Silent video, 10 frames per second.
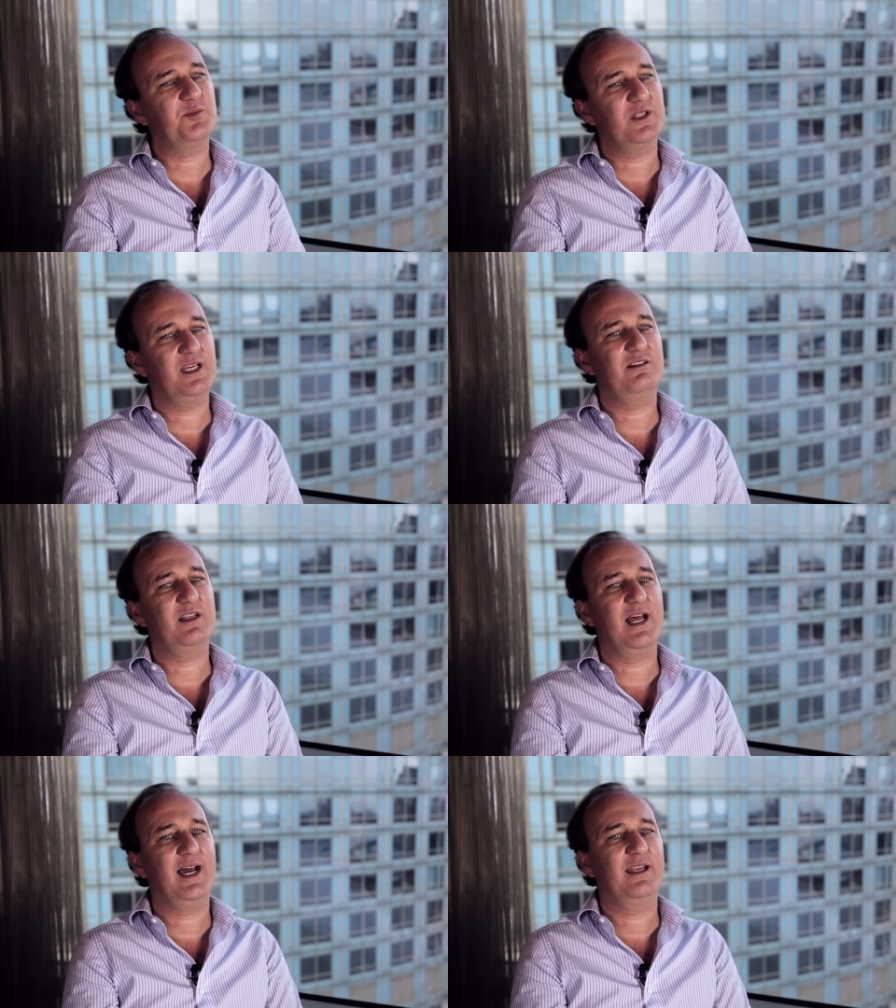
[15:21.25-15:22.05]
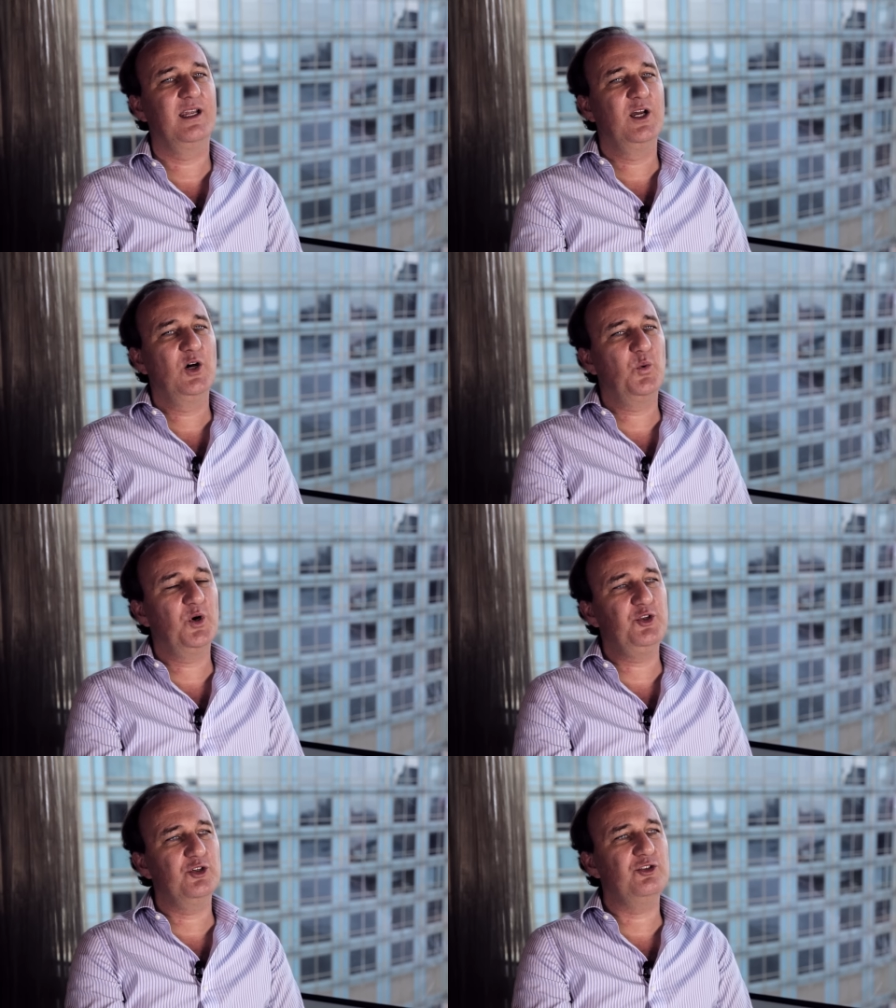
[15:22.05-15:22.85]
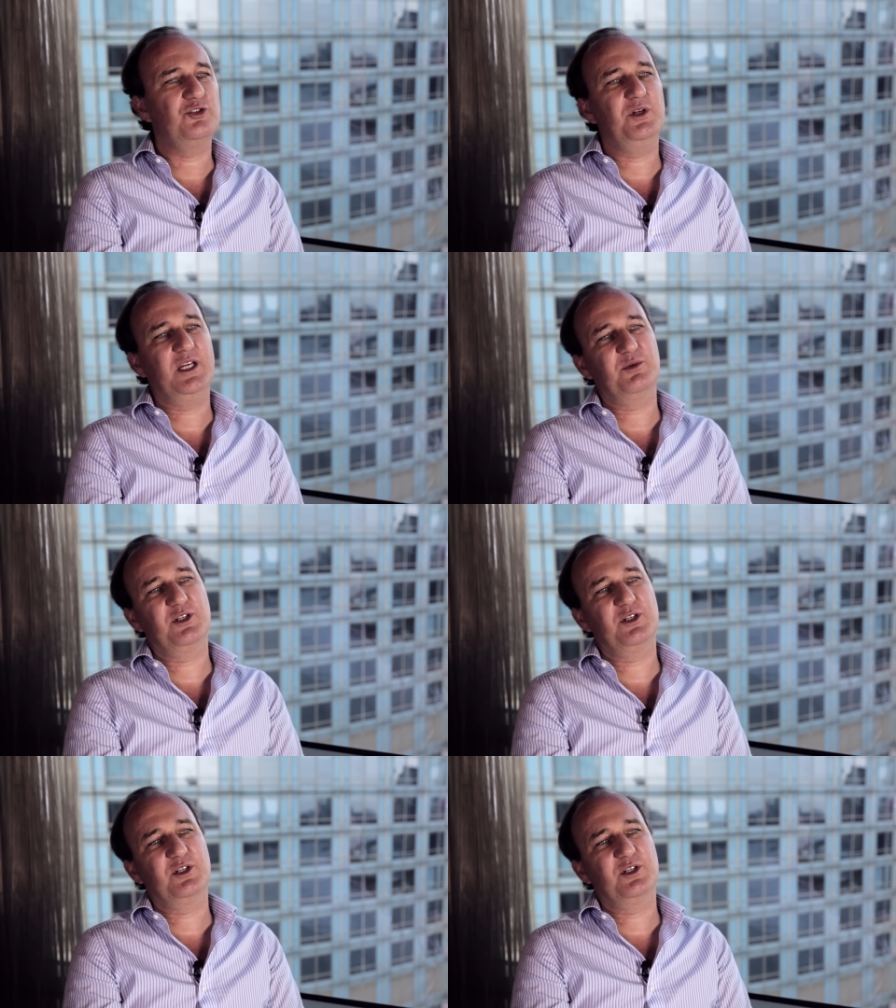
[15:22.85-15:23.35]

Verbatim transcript: But they said, Han, what you're doing